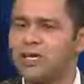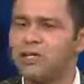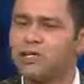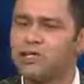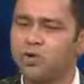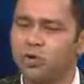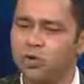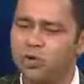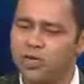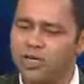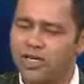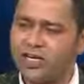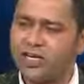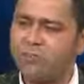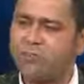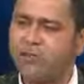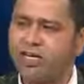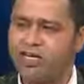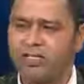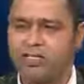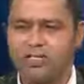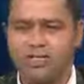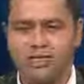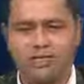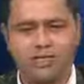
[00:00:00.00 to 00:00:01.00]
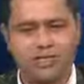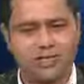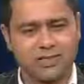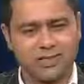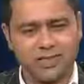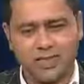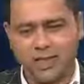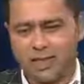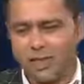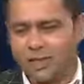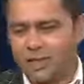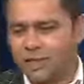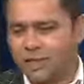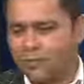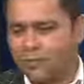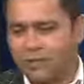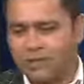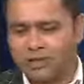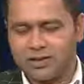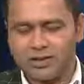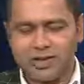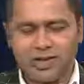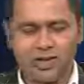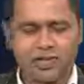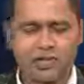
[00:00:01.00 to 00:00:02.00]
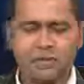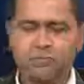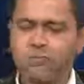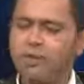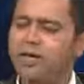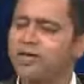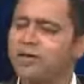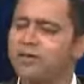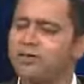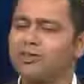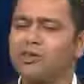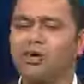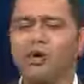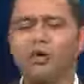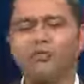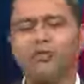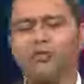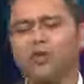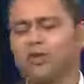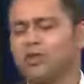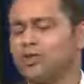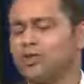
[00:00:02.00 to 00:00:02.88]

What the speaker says: and don't really make changes, but then spare a thought for